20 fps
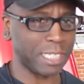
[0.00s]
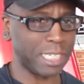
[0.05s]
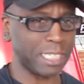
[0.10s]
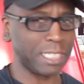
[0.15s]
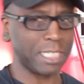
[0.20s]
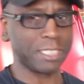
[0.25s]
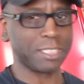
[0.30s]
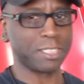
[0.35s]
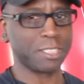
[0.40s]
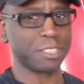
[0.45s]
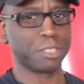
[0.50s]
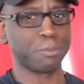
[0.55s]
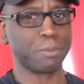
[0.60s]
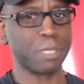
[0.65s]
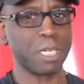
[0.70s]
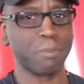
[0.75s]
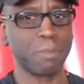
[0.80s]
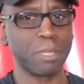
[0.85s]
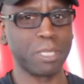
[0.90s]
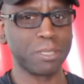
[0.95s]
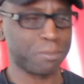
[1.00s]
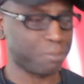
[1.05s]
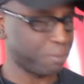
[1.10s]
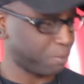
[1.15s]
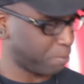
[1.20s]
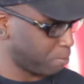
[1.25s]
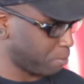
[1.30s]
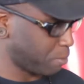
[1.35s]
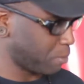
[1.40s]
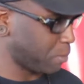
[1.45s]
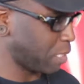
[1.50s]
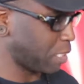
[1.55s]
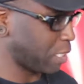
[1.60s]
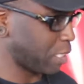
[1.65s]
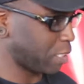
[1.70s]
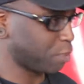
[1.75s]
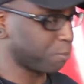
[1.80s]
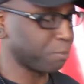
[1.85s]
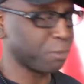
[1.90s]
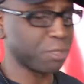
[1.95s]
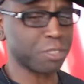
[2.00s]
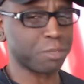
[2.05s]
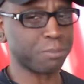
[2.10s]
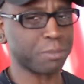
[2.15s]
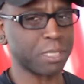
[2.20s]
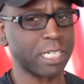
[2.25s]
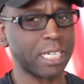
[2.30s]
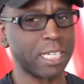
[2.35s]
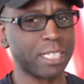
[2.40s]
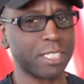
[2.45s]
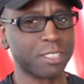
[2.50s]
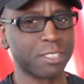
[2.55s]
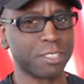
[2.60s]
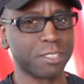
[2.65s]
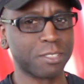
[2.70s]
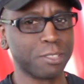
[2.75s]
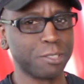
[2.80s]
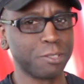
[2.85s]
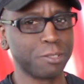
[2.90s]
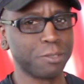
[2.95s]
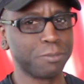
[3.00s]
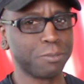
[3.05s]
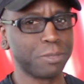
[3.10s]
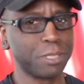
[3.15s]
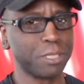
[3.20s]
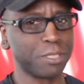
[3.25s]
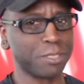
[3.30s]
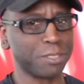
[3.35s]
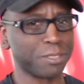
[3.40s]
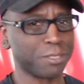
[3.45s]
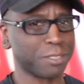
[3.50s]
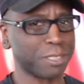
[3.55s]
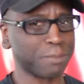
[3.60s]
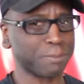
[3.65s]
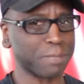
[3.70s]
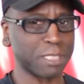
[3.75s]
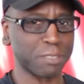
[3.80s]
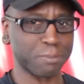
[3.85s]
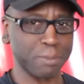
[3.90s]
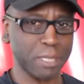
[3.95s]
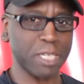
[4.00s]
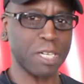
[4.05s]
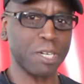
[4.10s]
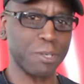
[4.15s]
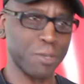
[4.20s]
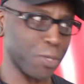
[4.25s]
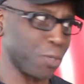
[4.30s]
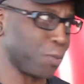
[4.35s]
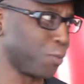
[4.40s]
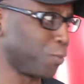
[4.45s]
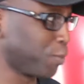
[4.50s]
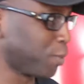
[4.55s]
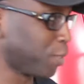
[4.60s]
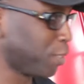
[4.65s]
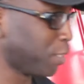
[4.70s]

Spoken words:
I like to experiment, as most mechanics do. We sometimes make our own.